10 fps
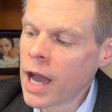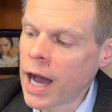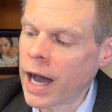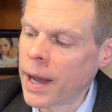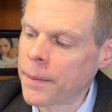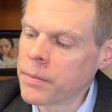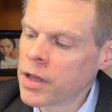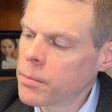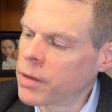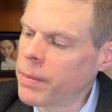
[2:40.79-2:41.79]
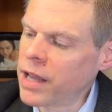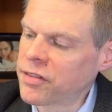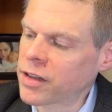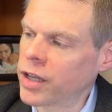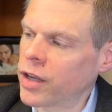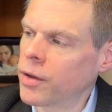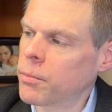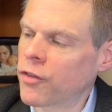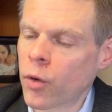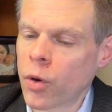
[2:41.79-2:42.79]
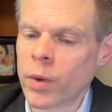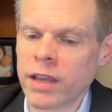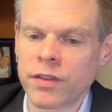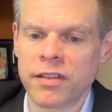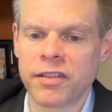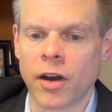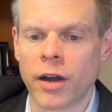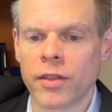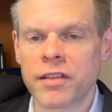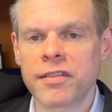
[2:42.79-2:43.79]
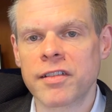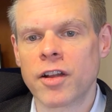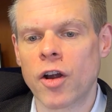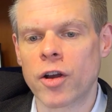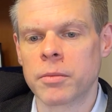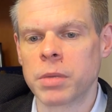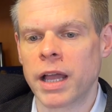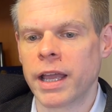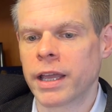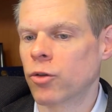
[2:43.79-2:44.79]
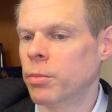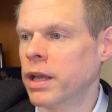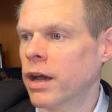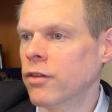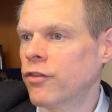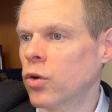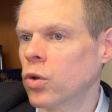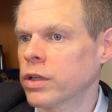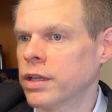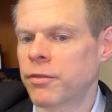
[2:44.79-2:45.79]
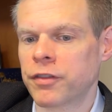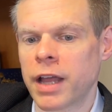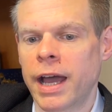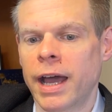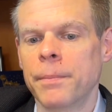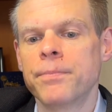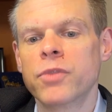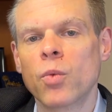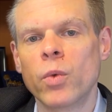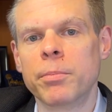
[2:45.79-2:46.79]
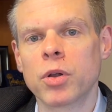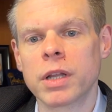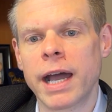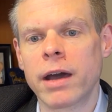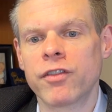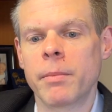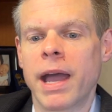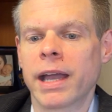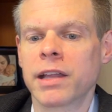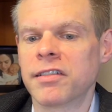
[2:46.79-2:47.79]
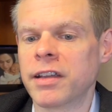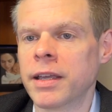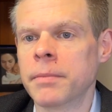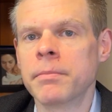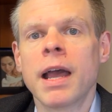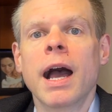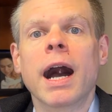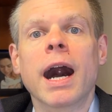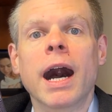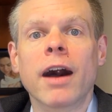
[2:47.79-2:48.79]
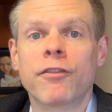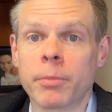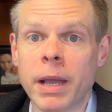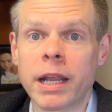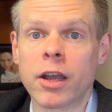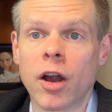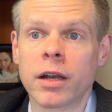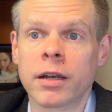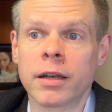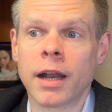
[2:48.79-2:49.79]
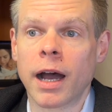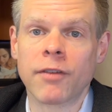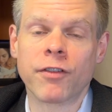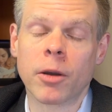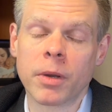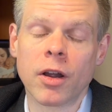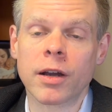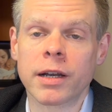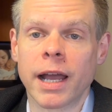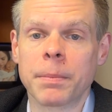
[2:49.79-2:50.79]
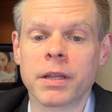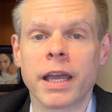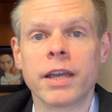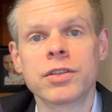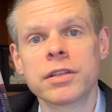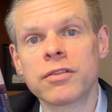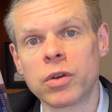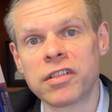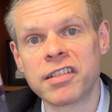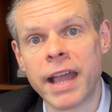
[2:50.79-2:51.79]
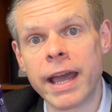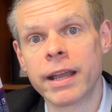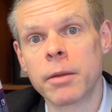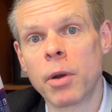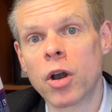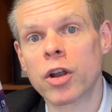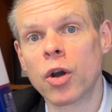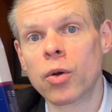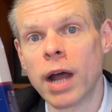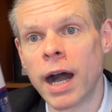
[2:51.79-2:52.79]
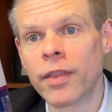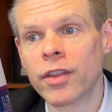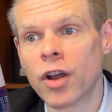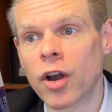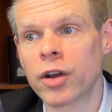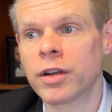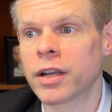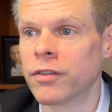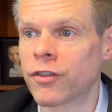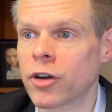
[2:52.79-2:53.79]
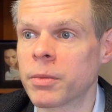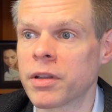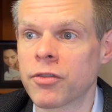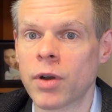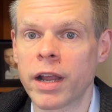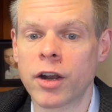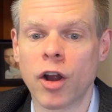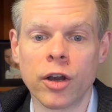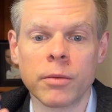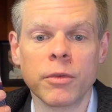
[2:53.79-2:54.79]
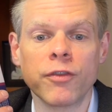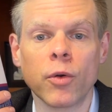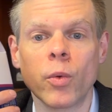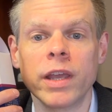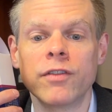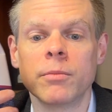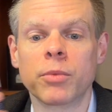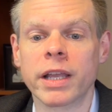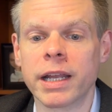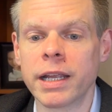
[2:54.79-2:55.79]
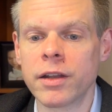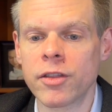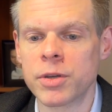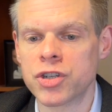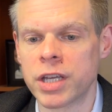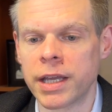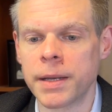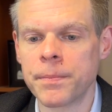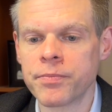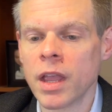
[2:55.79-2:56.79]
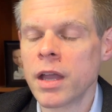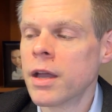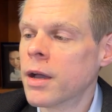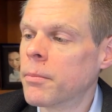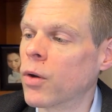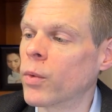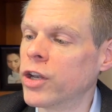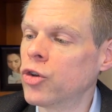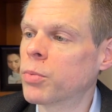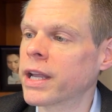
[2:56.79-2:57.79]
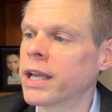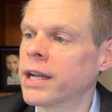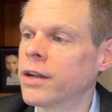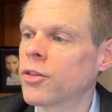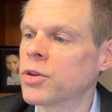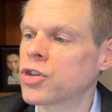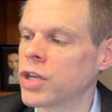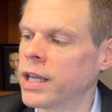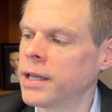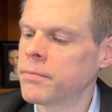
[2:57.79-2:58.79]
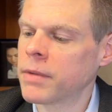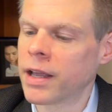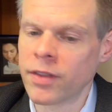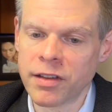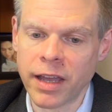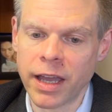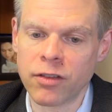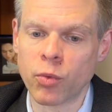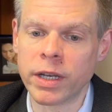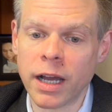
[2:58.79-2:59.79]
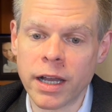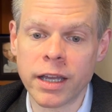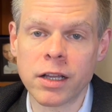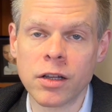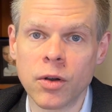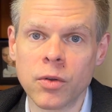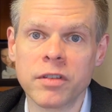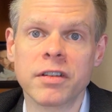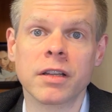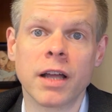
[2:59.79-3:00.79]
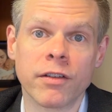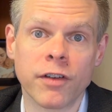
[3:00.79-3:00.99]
But basically, before we even start, this is a carton blank. It would be unfolded, flat. We'd pull it out of a magazine. For many pharma carton applications, we're scanning a barcode on the carton to confirm it's the right carton before we even bring it into the machine. But we do bring it into the machine. In this case, we tuck it closed. A lot of